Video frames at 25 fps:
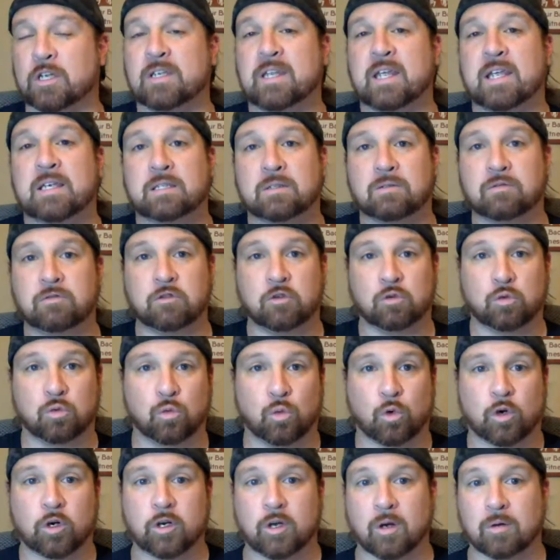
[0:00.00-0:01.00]
It takes a few
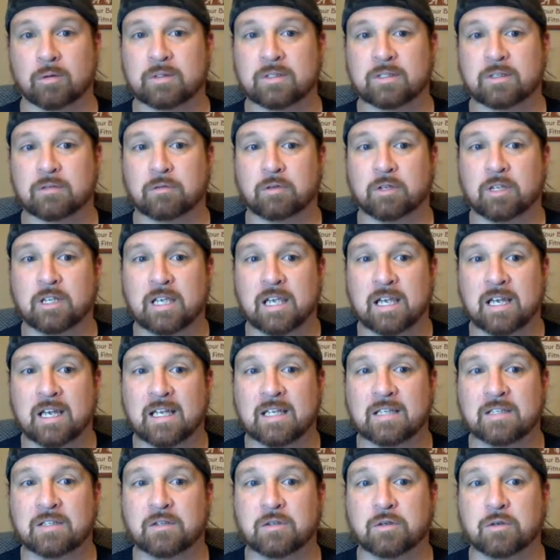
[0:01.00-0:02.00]
workouts to really
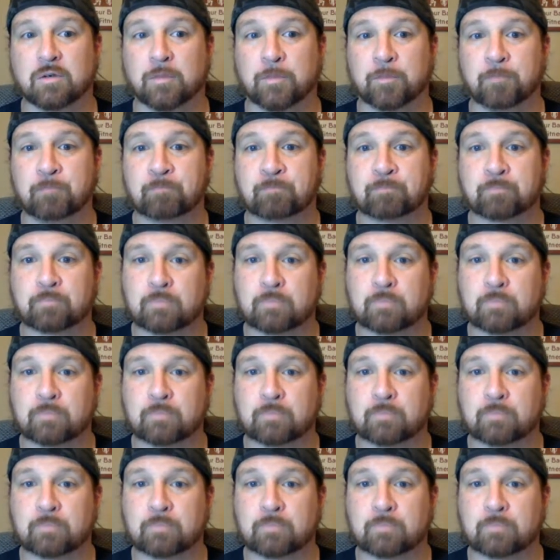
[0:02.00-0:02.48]
get into